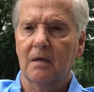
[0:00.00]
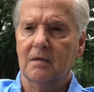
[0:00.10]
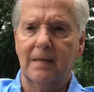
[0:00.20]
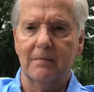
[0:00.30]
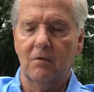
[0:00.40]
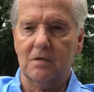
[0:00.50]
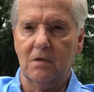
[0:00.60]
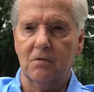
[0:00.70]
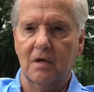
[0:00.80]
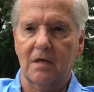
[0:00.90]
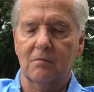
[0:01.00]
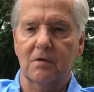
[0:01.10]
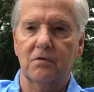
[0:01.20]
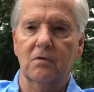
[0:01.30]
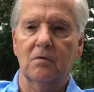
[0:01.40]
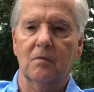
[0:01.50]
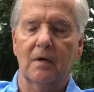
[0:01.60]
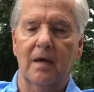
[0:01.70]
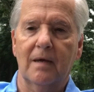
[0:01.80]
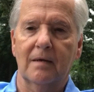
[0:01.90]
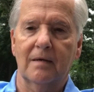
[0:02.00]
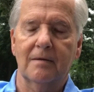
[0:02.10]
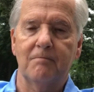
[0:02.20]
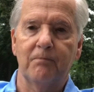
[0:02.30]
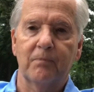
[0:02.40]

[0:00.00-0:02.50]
telling me what's going on with you, and